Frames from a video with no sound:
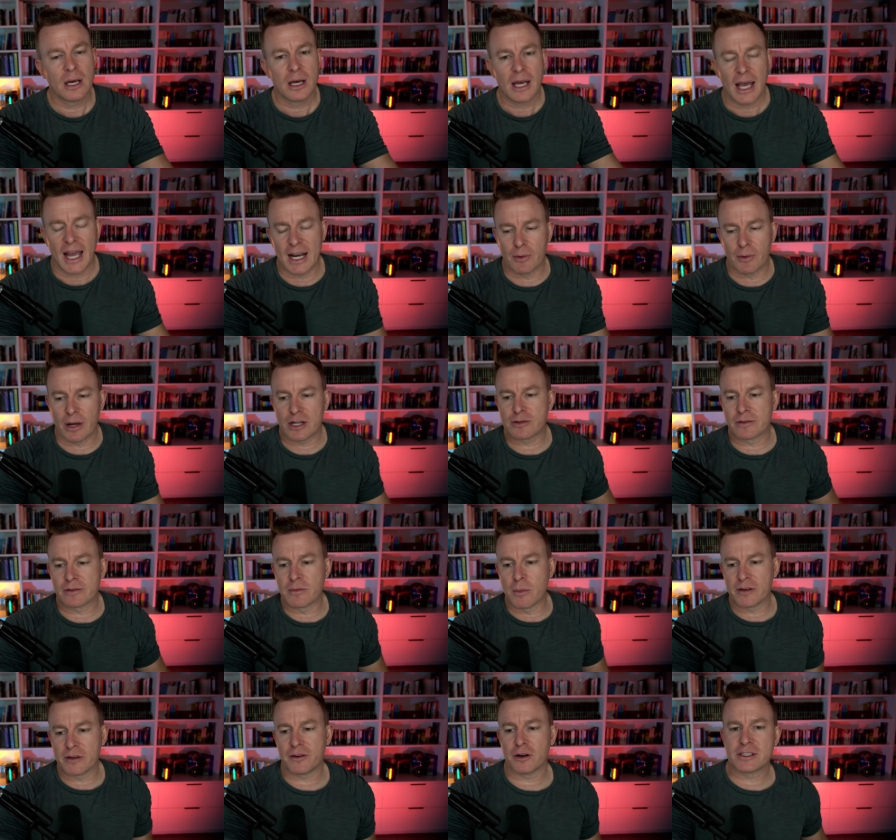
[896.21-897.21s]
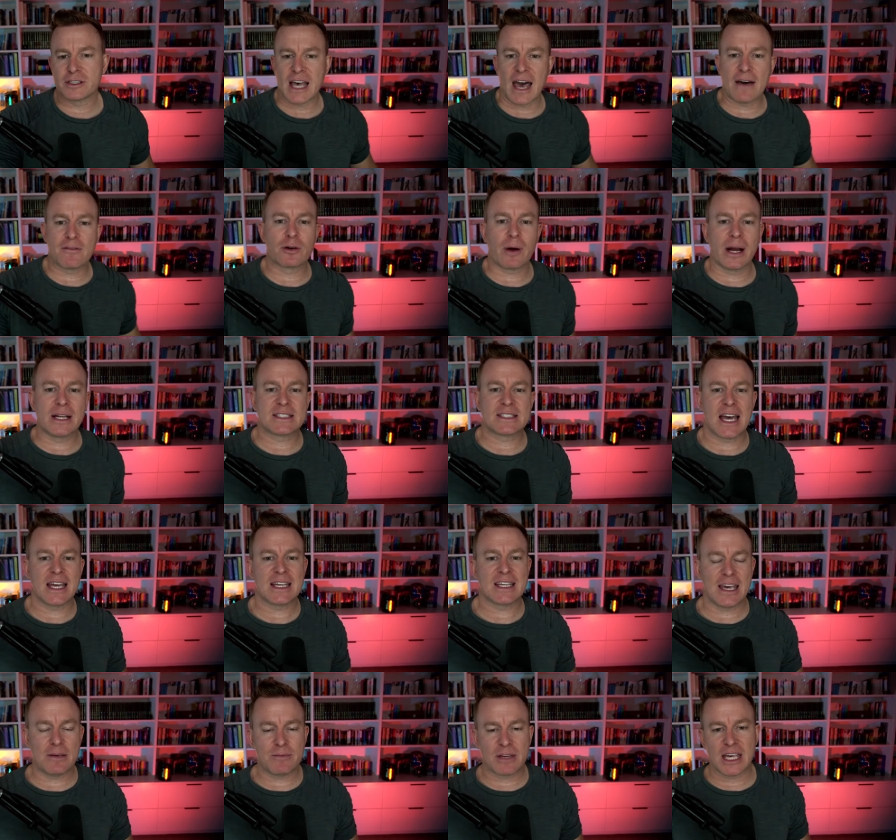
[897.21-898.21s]
Anyway, Driven Mofos, have a great day.
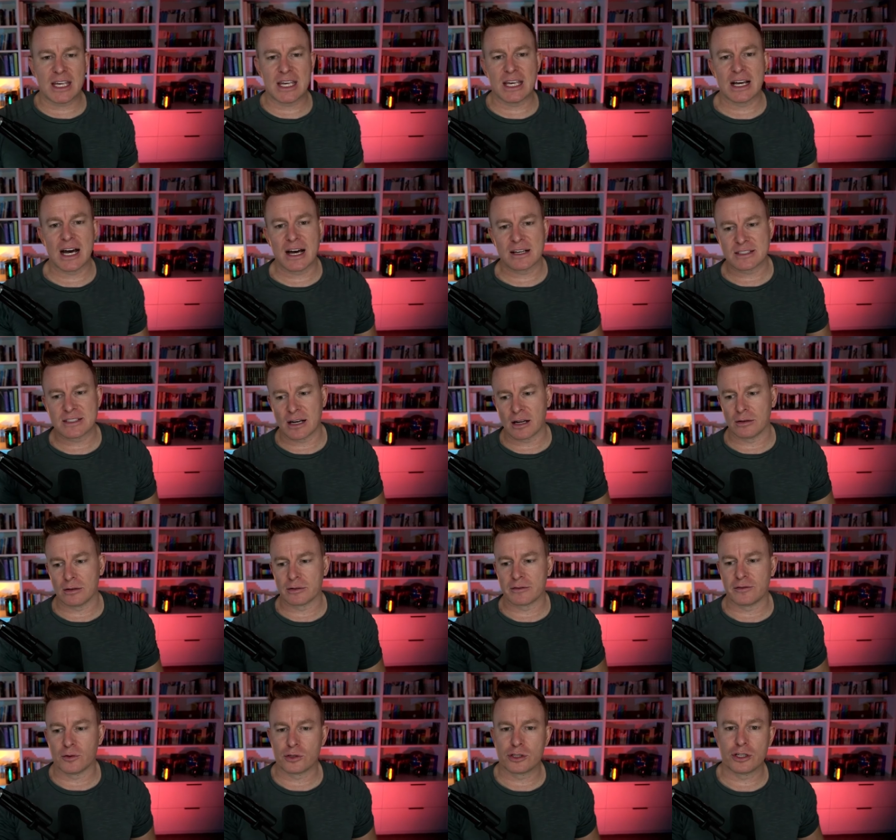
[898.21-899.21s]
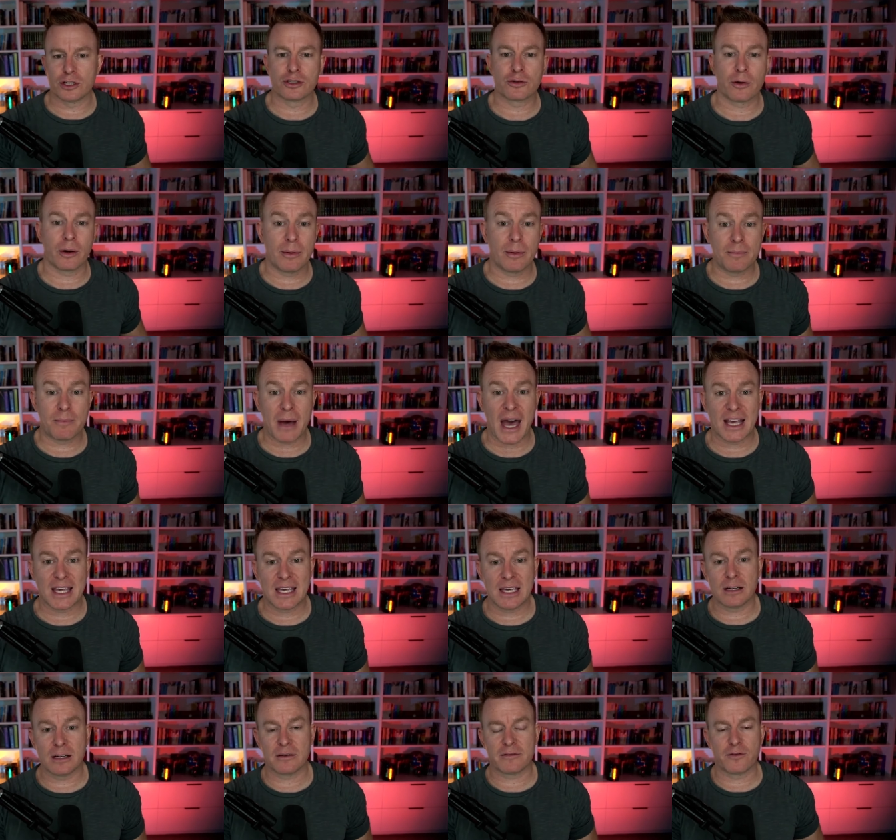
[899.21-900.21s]
Keep kicking ass, and I look forward to joining me back
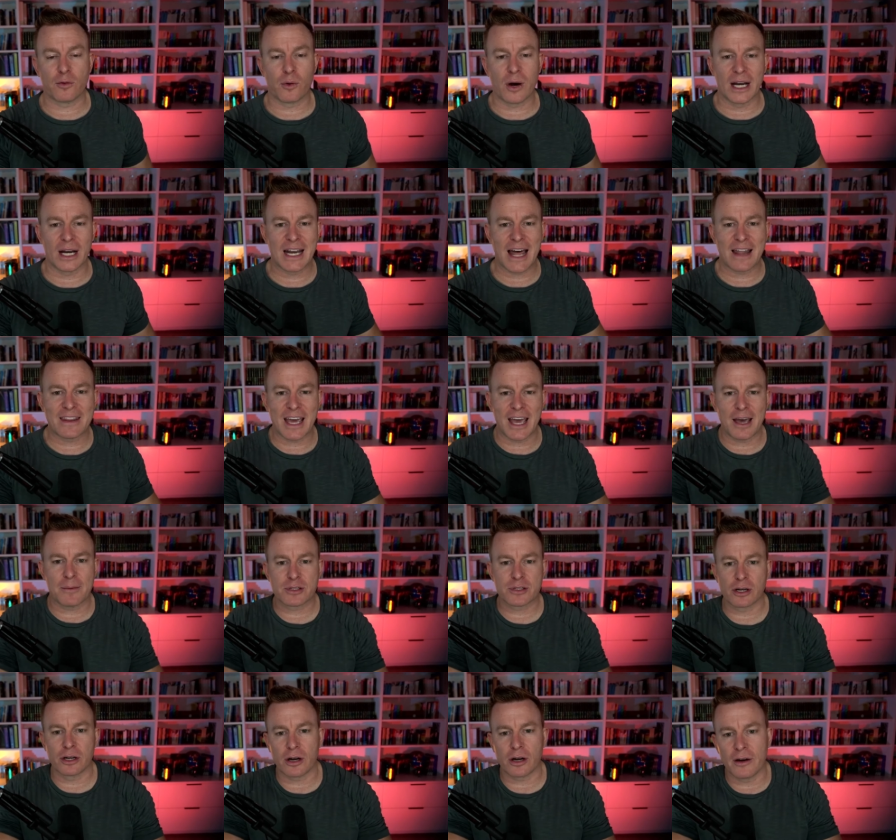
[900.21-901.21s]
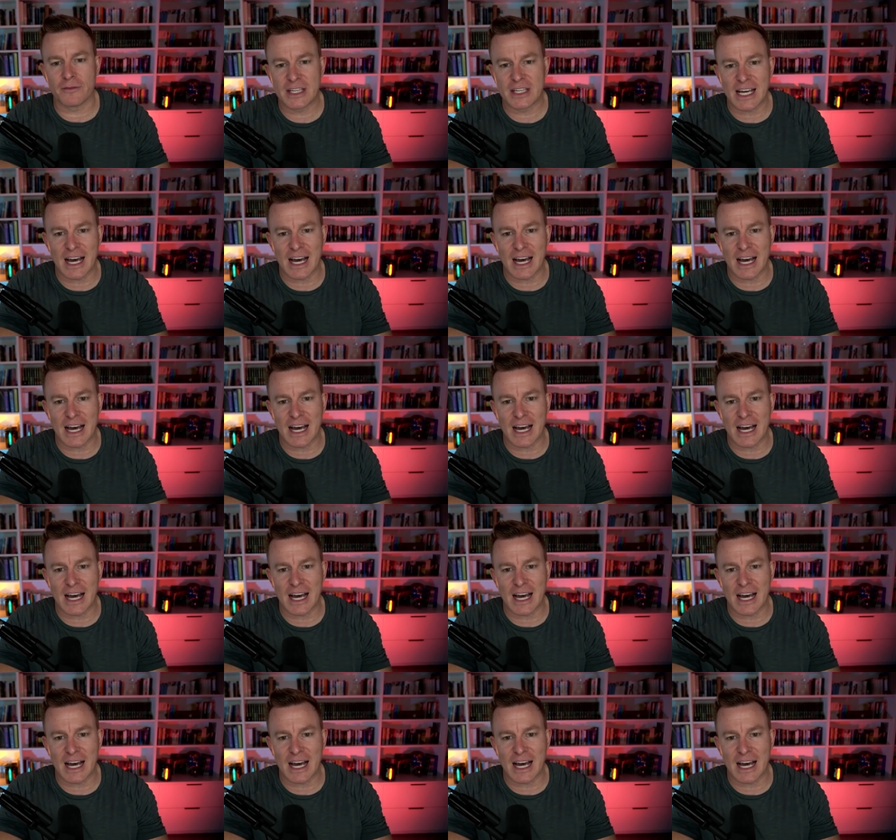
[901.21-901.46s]
here for another episode of The